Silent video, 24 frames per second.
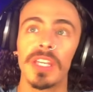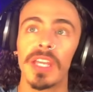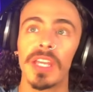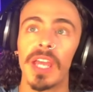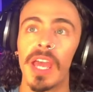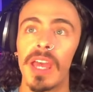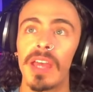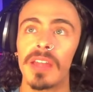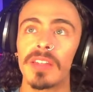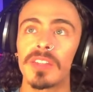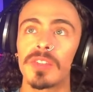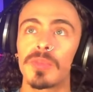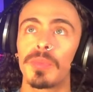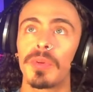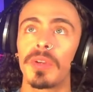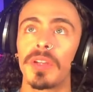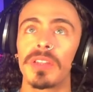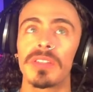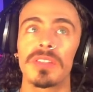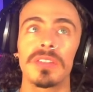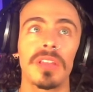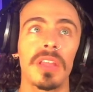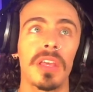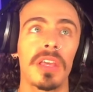ads but
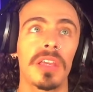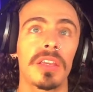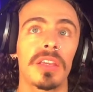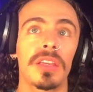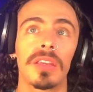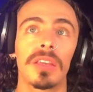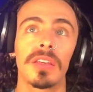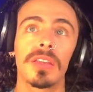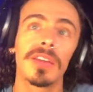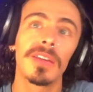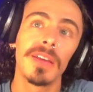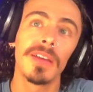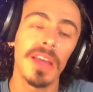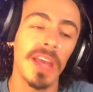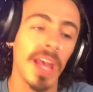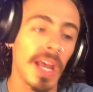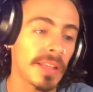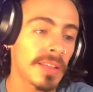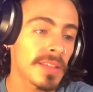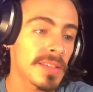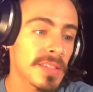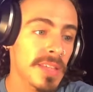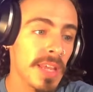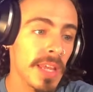it's like at
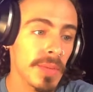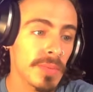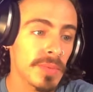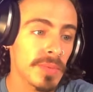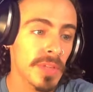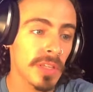the same time